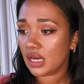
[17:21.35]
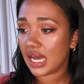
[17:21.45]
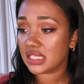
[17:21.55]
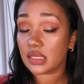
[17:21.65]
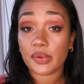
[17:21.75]

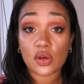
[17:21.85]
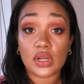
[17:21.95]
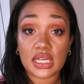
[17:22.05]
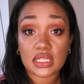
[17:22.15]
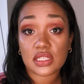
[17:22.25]
And to be
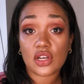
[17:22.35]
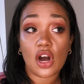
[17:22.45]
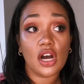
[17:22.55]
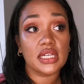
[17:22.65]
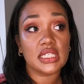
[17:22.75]
honest,
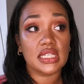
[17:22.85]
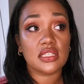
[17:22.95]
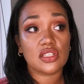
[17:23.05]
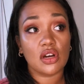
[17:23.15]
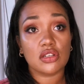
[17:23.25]
I did
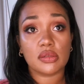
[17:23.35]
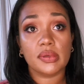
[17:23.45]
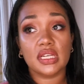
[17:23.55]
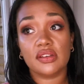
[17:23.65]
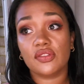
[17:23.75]
start to
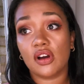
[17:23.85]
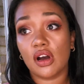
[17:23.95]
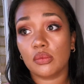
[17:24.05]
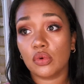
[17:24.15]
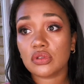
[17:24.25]
believe that
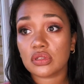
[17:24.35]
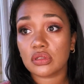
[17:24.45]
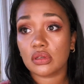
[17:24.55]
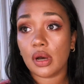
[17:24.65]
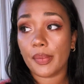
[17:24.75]
I was
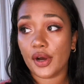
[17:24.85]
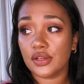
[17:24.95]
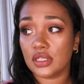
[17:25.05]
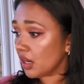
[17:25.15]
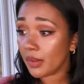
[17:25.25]
a
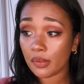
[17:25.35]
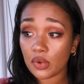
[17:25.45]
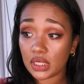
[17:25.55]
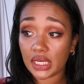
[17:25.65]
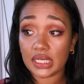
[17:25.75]
burden. I remember
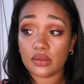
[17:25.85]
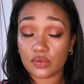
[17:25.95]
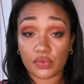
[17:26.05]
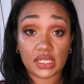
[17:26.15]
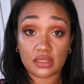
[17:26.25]
one night he was
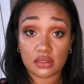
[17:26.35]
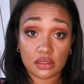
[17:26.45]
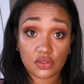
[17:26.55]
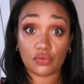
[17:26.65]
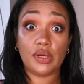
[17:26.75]
really
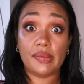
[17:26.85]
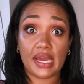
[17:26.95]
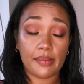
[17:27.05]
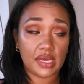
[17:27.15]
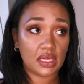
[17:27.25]
screaming
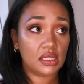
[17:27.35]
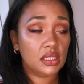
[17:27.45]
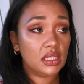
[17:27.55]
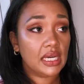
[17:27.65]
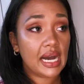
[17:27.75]
at me,
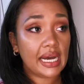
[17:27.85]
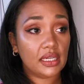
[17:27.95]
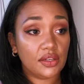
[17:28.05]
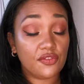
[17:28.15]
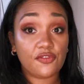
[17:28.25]
and
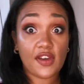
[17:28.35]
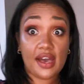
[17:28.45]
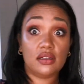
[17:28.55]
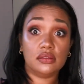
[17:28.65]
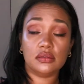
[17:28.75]
I
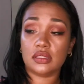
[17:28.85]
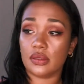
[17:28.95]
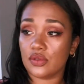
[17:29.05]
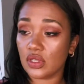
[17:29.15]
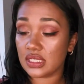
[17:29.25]
fell because I
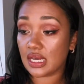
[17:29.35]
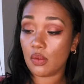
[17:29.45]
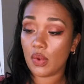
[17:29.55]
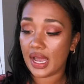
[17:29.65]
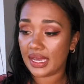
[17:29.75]
was trying to get
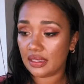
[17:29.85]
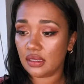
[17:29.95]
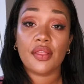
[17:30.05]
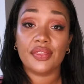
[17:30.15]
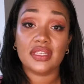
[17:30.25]
away.
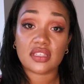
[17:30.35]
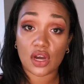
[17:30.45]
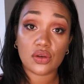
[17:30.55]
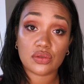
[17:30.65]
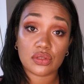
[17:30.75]
And these
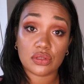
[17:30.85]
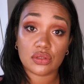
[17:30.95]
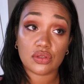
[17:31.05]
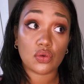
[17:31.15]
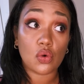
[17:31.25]
girls
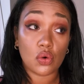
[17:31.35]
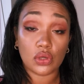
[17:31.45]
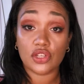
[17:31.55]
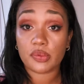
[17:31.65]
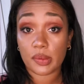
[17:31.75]
saw,
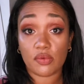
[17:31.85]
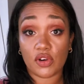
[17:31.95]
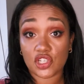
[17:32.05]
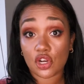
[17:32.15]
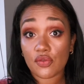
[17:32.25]
loads of people
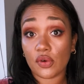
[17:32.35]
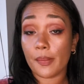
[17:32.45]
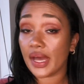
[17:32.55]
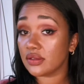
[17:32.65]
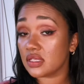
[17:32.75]
rushed over, and
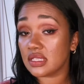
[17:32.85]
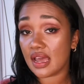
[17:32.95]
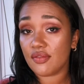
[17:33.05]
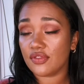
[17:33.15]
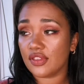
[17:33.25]
bouncers and
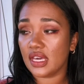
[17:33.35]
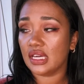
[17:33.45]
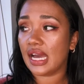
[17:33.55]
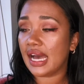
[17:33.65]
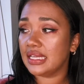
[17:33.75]

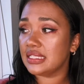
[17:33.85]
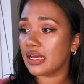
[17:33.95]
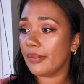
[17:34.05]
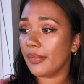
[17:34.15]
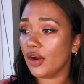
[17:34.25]
everything. And
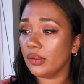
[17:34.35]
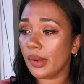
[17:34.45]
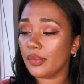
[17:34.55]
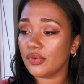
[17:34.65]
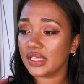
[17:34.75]
I
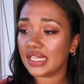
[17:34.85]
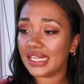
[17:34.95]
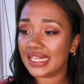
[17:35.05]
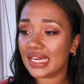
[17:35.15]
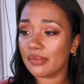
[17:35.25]
remember really
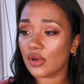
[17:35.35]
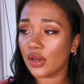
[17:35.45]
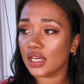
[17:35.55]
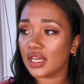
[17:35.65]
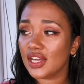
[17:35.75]
clearly him
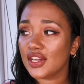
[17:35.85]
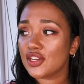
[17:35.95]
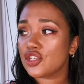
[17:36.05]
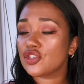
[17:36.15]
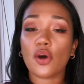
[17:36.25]
going,
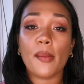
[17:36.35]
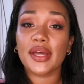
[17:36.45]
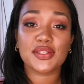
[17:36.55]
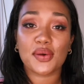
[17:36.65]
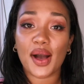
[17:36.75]
she's got
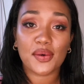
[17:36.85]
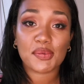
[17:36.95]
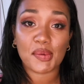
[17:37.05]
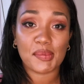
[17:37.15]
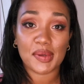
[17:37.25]
mental
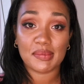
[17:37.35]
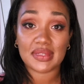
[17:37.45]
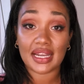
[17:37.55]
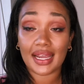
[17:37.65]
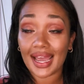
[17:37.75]
health
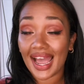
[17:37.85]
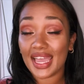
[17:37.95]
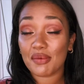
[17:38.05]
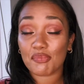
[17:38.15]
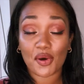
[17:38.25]
problems. And
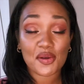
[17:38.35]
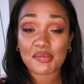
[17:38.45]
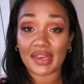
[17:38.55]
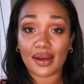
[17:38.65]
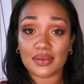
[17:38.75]
it broke
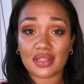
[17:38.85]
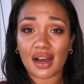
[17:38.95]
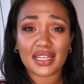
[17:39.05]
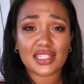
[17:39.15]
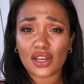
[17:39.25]
me. I was like,
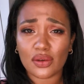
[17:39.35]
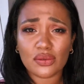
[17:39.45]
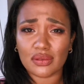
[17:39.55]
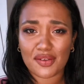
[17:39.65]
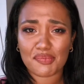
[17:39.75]

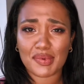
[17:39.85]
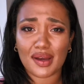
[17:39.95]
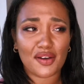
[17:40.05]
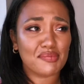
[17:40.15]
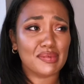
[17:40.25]

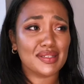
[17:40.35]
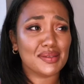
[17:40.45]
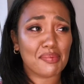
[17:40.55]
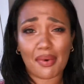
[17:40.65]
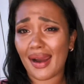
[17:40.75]
I've been
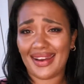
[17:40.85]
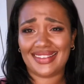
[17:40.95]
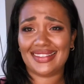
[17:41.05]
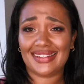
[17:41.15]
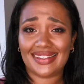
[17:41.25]

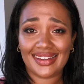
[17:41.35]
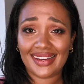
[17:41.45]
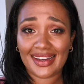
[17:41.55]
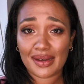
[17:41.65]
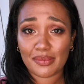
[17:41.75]
depressed
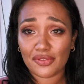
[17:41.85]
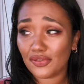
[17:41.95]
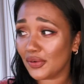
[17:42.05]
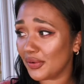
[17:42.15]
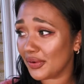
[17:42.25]

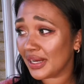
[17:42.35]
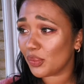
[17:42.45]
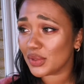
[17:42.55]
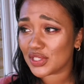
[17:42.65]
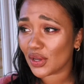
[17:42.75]
before.
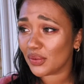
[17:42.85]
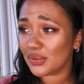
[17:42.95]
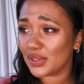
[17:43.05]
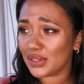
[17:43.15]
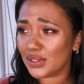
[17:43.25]

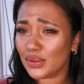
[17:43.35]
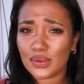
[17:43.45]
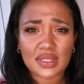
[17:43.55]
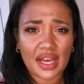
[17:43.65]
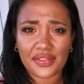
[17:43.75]
Don't
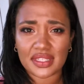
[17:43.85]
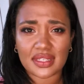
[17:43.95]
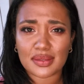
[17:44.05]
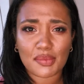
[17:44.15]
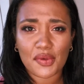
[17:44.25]
use that. This
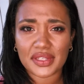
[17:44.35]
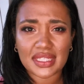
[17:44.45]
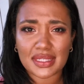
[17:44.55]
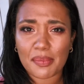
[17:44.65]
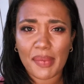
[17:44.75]
isn't what this
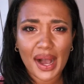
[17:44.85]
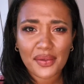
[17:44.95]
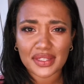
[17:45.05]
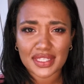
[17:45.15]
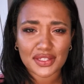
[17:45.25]
is
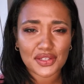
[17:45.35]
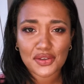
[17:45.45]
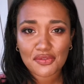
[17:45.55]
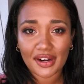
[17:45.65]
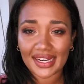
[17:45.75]
about. This is
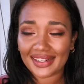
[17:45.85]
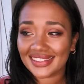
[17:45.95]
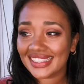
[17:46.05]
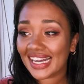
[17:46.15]
you right now.